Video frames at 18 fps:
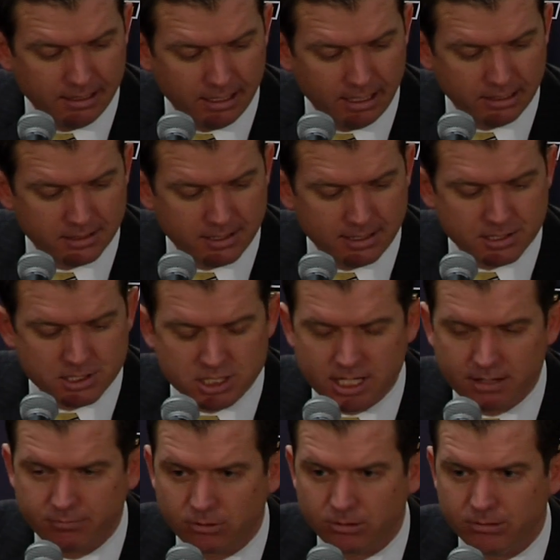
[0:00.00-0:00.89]
And
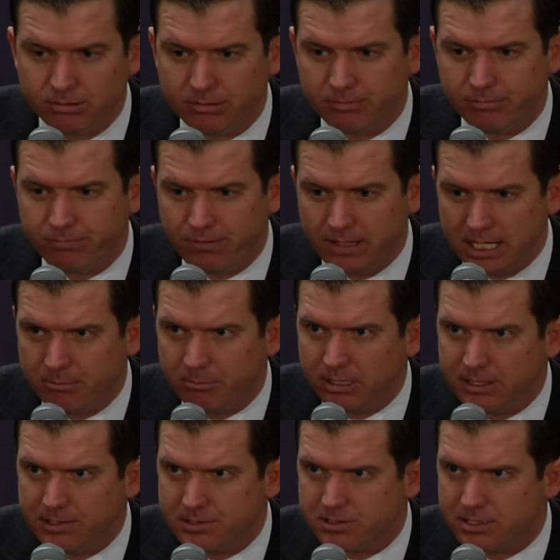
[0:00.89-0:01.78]
several
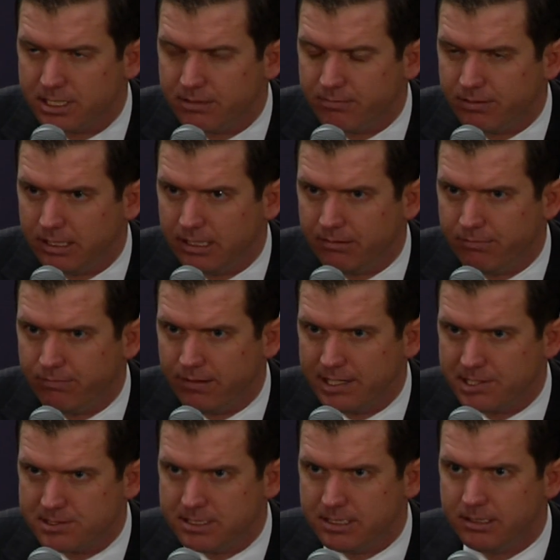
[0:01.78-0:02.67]
families that have
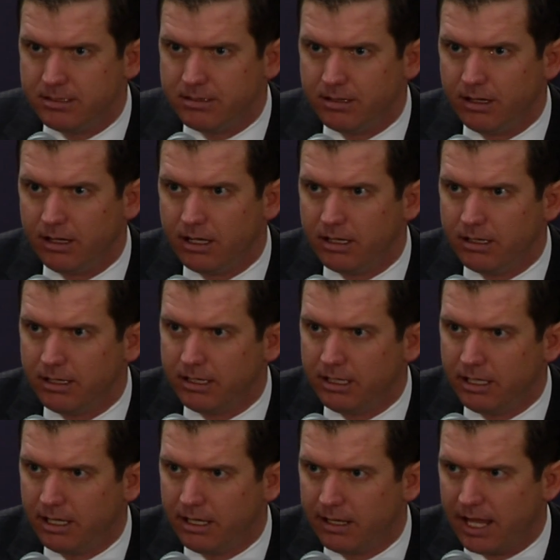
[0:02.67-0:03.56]
invested in